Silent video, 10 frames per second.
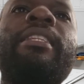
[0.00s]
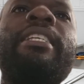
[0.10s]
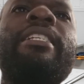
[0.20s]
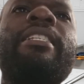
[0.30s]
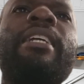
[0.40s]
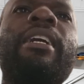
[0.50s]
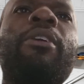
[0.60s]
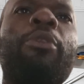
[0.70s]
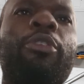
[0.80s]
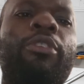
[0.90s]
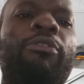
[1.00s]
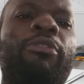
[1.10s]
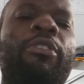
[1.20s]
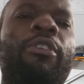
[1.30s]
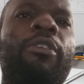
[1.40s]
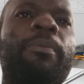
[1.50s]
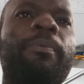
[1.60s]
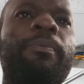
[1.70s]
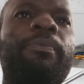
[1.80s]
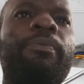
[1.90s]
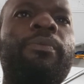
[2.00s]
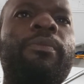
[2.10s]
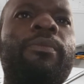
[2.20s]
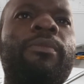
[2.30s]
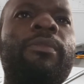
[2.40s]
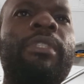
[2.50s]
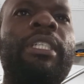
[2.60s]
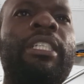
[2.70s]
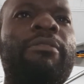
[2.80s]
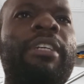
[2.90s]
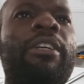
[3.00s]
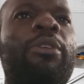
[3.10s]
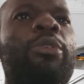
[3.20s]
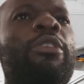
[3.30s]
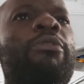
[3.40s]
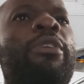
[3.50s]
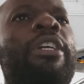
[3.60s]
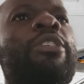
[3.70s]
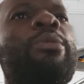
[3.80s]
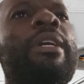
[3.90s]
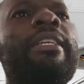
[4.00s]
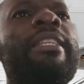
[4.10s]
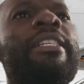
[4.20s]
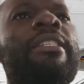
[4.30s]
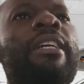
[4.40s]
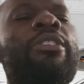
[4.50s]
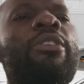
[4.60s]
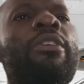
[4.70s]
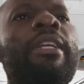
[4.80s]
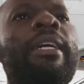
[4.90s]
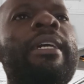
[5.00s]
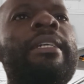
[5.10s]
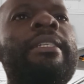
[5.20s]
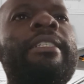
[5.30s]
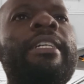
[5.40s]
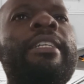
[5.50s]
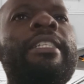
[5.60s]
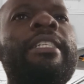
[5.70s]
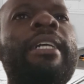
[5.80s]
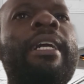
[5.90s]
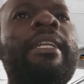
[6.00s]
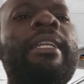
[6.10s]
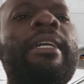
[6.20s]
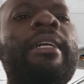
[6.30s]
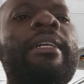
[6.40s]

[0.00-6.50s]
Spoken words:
This is crucial for, it is very crucial for ensuring the structural integrity and